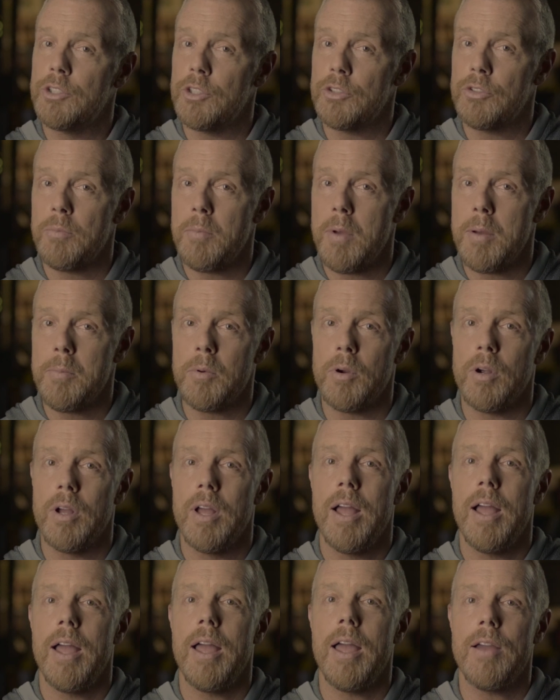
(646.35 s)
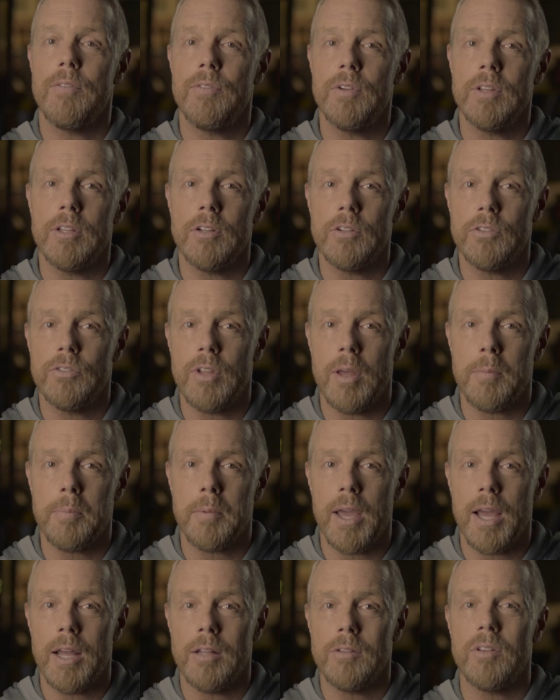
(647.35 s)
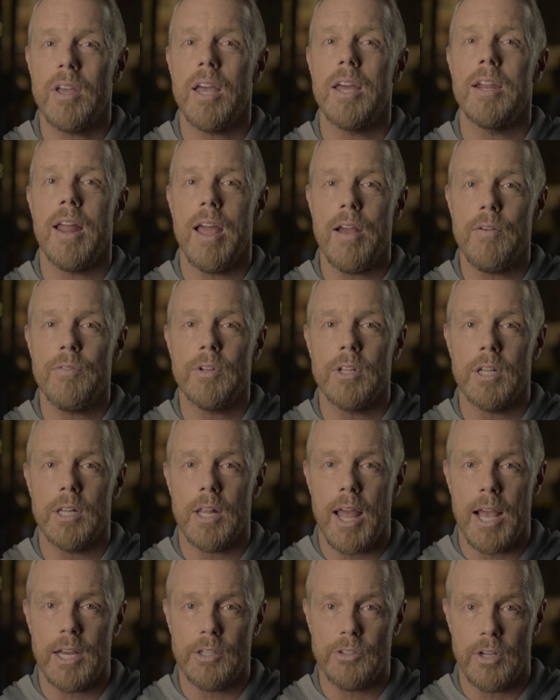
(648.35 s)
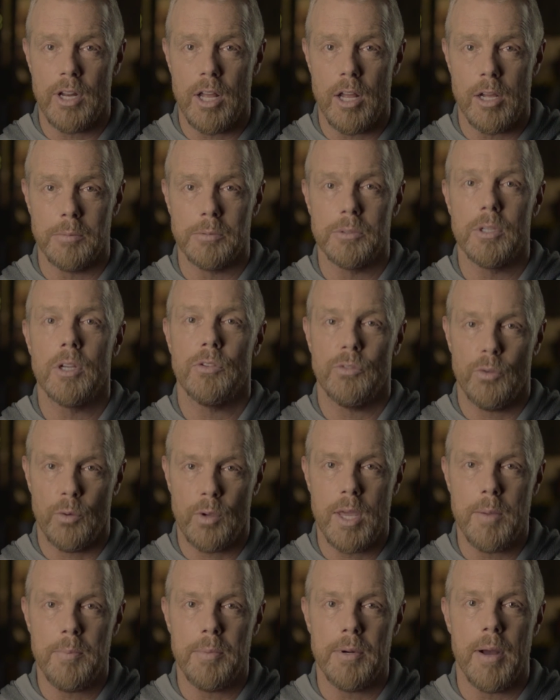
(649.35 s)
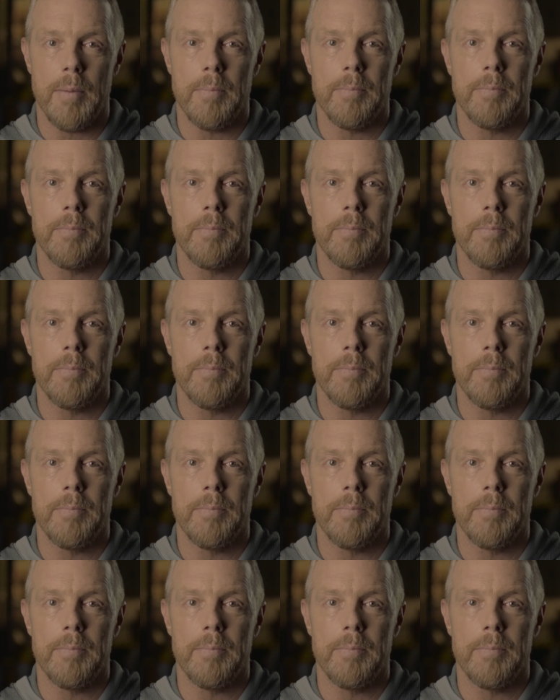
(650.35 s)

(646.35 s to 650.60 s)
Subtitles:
Just remember, every little step counts and every little action helps, so keep it up.